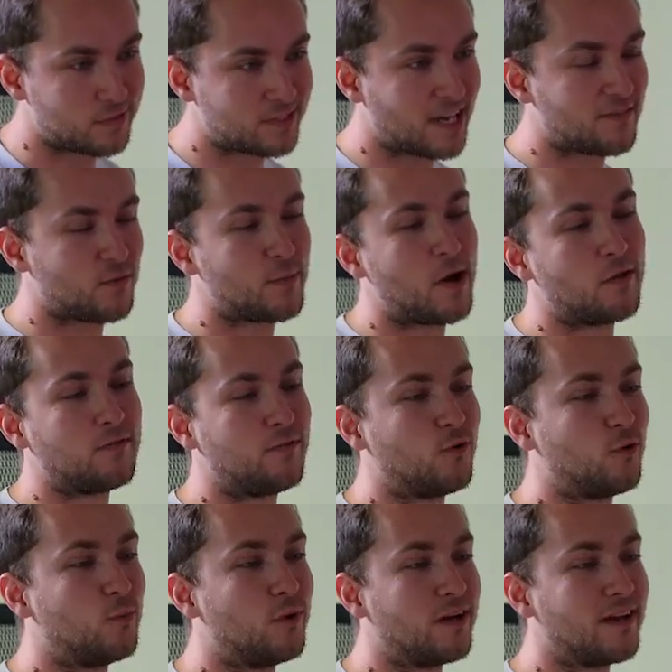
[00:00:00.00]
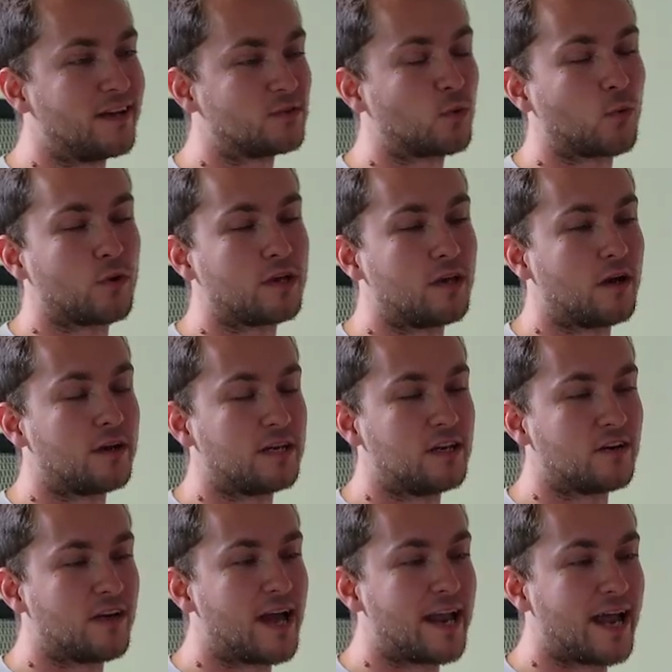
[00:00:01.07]
It's kind of a mouthful, but it's what we're working on
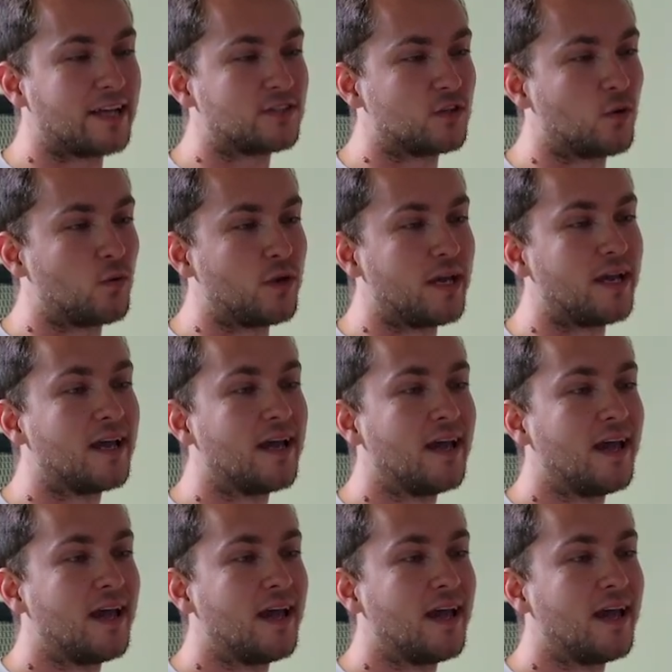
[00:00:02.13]
here at SOE.